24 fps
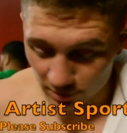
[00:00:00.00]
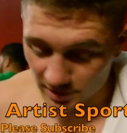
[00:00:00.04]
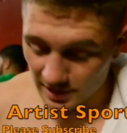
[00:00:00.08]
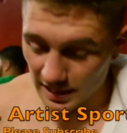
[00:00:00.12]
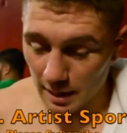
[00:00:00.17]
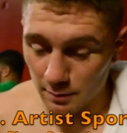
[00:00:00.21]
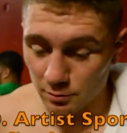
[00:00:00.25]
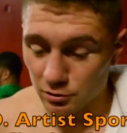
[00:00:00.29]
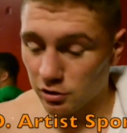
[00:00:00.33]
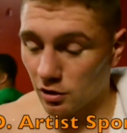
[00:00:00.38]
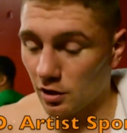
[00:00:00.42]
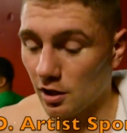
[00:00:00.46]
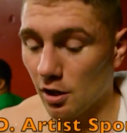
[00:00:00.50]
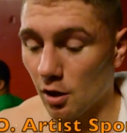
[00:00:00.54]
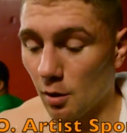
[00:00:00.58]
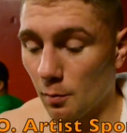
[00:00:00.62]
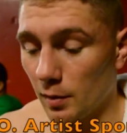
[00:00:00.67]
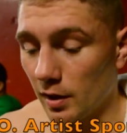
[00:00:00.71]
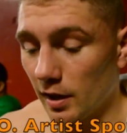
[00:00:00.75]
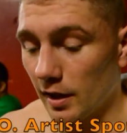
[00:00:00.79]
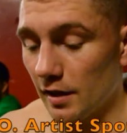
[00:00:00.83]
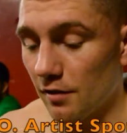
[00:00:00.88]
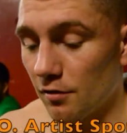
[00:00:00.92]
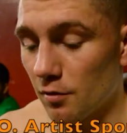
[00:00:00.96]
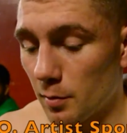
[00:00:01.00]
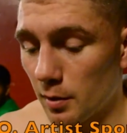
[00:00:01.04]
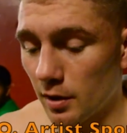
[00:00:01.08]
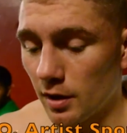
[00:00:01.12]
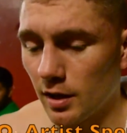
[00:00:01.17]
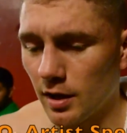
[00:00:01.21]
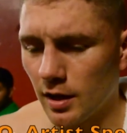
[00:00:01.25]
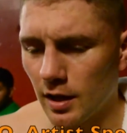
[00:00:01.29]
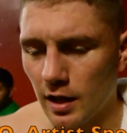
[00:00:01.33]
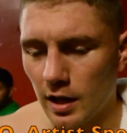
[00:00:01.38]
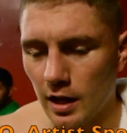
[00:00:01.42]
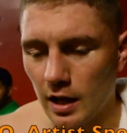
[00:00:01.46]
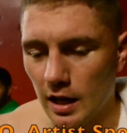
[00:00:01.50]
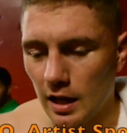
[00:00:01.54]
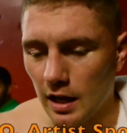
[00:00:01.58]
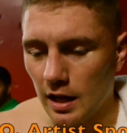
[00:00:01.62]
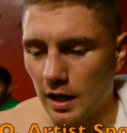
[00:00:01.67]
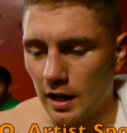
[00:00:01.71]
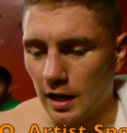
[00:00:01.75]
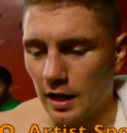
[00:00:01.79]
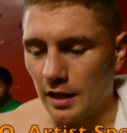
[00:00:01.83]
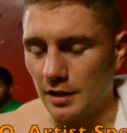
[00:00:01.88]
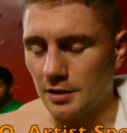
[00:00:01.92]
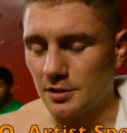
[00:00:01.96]
was absolutely unbelievable.
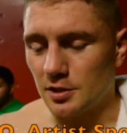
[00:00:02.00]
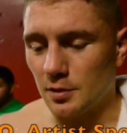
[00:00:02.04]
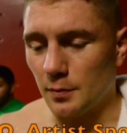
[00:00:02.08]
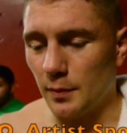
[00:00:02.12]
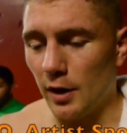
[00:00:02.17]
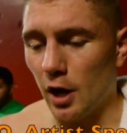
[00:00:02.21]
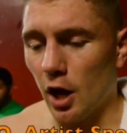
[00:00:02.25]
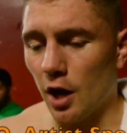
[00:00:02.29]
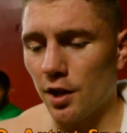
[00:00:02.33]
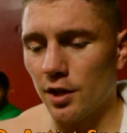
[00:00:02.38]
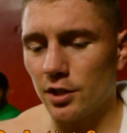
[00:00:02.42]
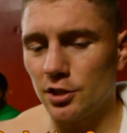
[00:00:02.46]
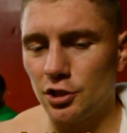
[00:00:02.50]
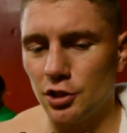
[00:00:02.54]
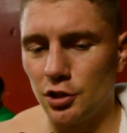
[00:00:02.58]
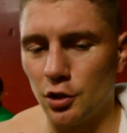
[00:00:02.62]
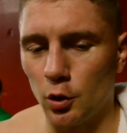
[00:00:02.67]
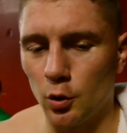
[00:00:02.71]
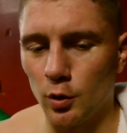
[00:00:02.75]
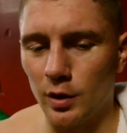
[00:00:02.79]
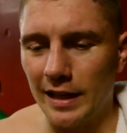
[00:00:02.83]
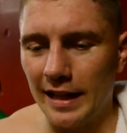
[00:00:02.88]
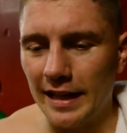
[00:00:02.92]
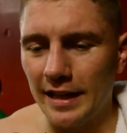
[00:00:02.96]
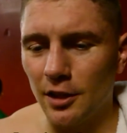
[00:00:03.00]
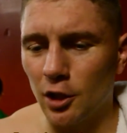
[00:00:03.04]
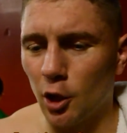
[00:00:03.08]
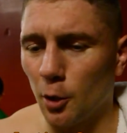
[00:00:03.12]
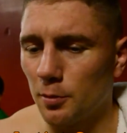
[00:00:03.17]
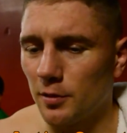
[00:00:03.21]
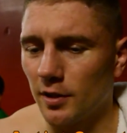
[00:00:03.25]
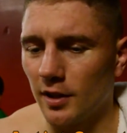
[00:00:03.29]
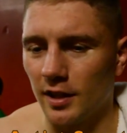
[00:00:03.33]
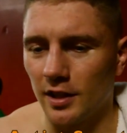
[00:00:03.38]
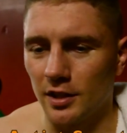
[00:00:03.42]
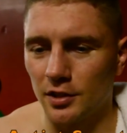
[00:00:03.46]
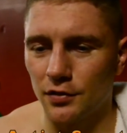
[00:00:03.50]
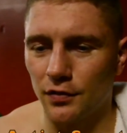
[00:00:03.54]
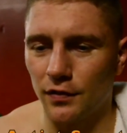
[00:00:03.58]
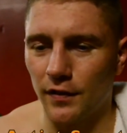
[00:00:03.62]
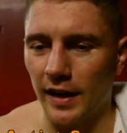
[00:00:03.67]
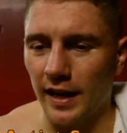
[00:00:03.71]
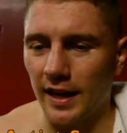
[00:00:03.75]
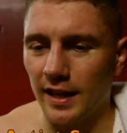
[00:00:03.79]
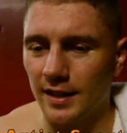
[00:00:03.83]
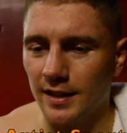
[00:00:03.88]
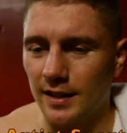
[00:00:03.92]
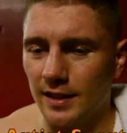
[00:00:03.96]
And to be honest, you know, leading up to this
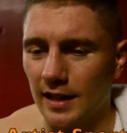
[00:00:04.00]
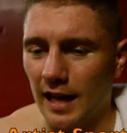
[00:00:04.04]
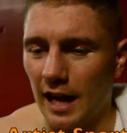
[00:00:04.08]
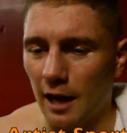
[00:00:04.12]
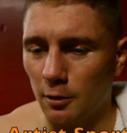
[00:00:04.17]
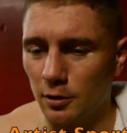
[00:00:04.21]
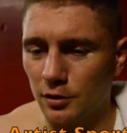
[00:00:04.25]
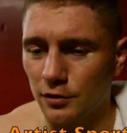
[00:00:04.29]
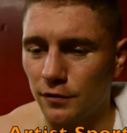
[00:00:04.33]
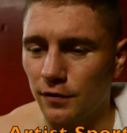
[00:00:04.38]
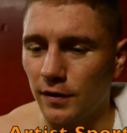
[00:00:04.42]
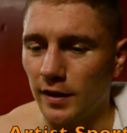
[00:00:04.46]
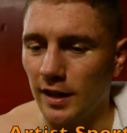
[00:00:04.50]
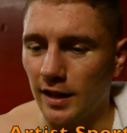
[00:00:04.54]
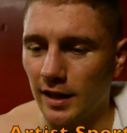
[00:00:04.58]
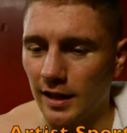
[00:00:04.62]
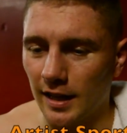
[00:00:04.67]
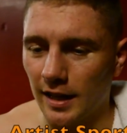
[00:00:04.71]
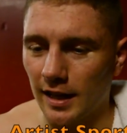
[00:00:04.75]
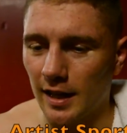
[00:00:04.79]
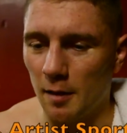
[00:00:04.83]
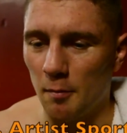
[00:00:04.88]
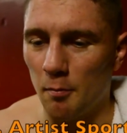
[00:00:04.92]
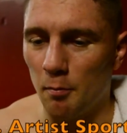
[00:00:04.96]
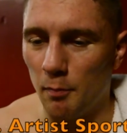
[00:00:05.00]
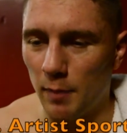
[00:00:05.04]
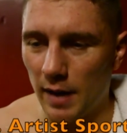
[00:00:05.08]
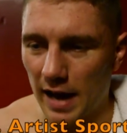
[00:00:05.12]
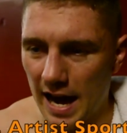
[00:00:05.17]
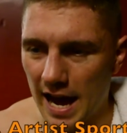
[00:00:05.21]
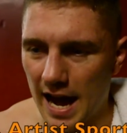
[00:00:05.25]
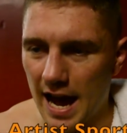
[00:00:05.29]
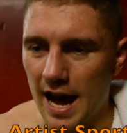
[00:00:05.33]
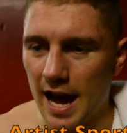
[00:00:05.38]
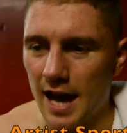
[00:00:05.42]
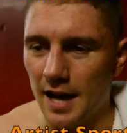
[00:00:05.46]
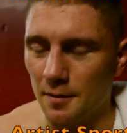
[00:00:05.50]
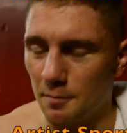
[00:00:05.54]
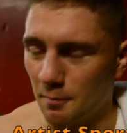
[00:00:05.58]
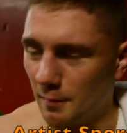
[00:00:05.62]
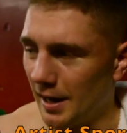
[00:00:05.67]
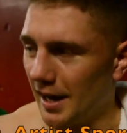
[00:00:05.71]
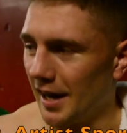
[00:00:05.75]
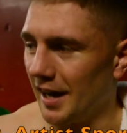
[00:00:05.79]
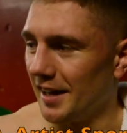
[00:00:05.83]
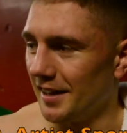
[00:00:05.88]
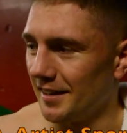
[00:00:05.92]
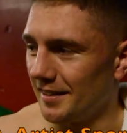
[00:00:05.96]
fight, I was feeling like a bad
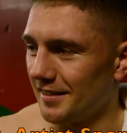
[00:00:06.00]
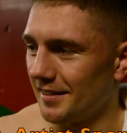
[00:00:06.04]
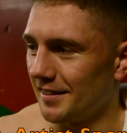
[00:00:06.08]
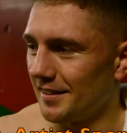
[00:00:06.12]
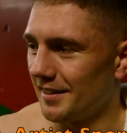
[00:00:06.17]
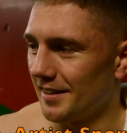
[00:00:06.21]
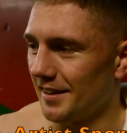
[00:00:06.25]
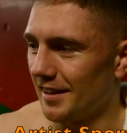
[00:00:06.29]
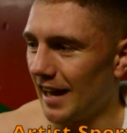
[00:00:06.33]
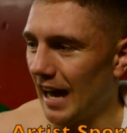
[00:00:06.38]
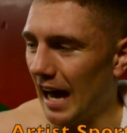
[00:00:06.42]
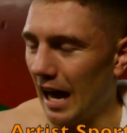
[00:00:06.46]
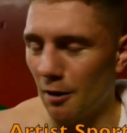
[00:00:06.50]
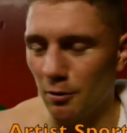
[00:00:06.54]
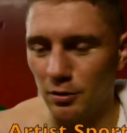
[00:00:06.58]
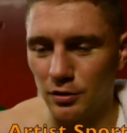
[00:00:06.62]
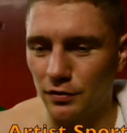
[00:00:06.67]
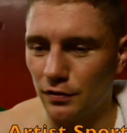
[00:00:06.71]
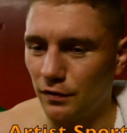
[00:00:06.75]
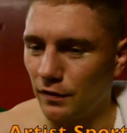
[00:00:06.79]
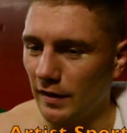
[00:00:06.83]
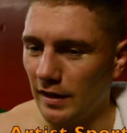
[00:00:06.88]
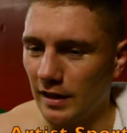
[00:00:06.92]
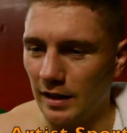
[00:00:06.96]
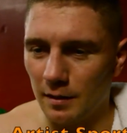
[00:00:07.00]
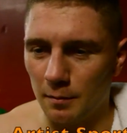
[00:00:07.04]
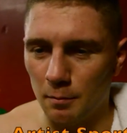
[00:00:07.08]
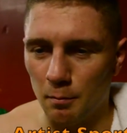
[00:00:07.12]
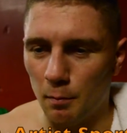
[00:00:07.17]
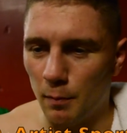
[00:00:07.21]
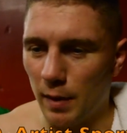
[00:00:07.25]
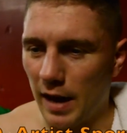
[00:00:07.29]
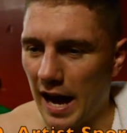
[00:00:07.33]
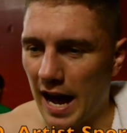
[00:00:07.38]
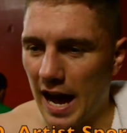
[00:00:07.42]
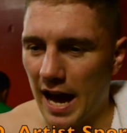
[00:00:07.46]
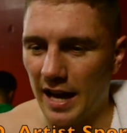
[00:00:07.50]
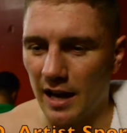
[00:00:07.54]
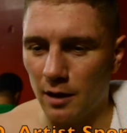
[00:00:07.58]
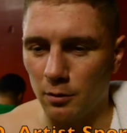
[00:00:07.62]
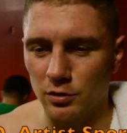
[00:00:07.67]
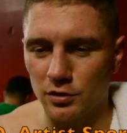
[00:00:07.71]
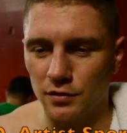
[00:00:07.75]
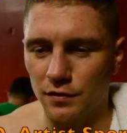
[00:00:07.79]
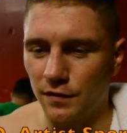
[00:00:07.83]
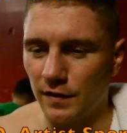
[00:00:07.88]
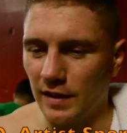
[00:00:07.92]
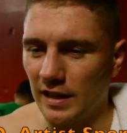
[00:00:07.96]
man. I was feeling bad, I
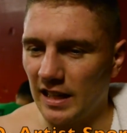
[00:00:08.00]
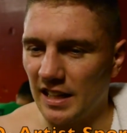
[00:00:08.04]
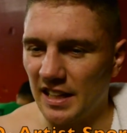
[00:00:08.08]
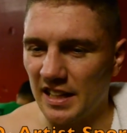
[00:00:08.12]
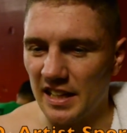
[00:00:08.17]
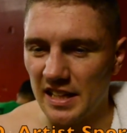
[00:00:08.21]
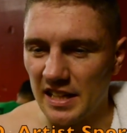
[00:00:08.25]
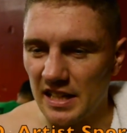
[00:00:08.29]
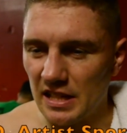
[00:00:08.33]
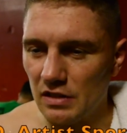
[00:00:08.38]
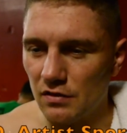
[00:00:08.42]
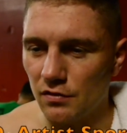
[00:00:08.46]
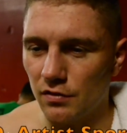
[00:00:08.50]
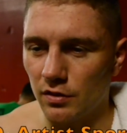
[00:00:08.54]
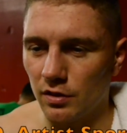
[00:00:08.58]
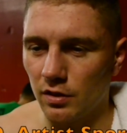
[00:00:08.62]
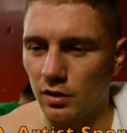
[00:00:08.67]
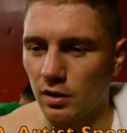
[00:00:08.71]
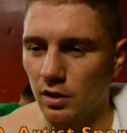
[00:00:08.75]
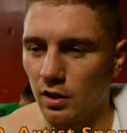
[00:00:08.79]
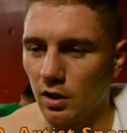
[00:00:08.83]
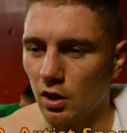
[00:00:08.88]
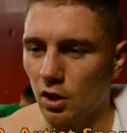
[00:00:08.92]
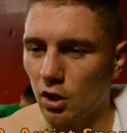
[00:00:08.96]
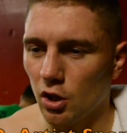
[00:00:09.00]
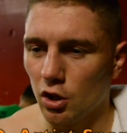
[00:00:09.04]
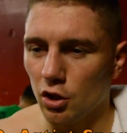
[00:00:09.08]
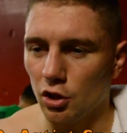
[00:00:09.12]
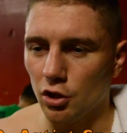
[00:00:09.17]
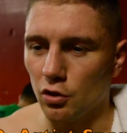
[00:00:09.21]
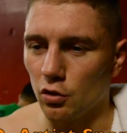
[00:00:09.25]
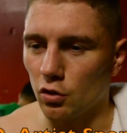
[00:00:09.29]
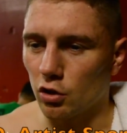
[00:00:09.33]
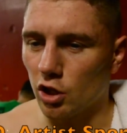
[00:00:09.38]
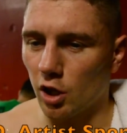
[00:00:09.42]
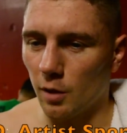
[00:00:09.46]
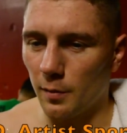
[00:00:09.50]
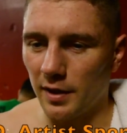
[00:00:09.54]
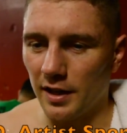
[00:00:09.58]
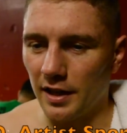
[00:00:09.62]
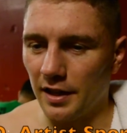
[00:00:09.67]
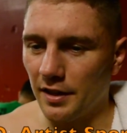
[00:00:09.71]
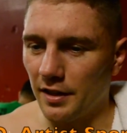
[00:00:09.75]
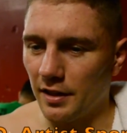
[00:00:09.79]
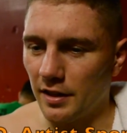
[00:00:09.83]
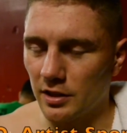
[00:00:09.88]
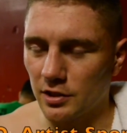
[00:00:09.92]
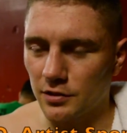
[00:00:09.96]
was feeling evil. You know, coming
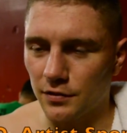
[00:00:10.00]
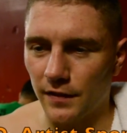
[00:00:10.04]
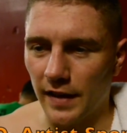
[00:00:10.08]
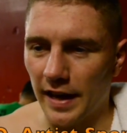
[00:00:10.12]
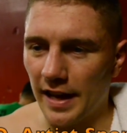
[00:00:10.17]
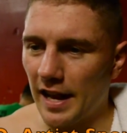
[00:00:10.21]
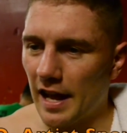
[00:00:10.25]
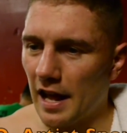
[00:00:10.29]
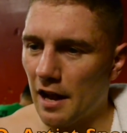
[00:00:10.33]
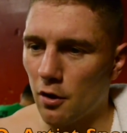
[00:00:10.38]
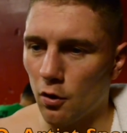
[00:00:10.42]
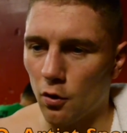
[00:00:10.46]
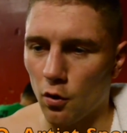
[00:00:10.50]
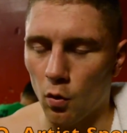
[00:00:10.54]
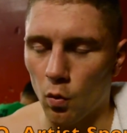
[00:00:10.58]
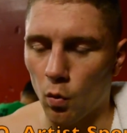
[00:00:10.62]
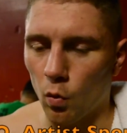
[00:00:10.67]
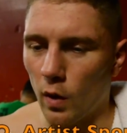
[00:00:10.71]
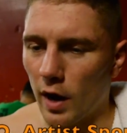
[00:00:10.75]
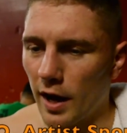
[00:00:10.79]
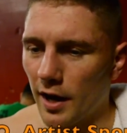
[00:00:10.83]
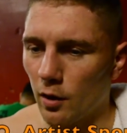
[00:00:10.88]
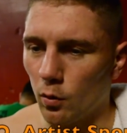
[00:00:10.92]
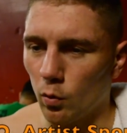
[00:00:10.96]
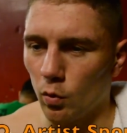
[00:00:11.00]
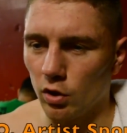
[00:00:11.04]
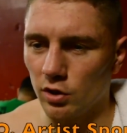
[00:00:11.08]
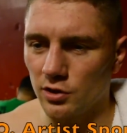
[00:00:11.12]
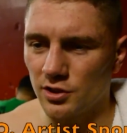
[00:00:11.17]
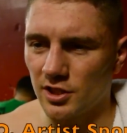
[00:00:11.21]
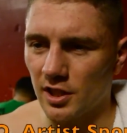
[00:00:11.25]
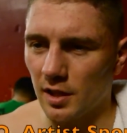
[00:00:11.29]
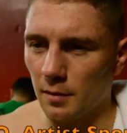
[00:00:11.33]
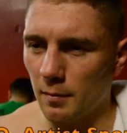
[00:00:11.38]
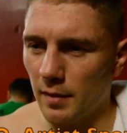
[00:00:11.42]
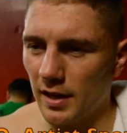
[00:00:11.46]
into this fight, I don't know what it was in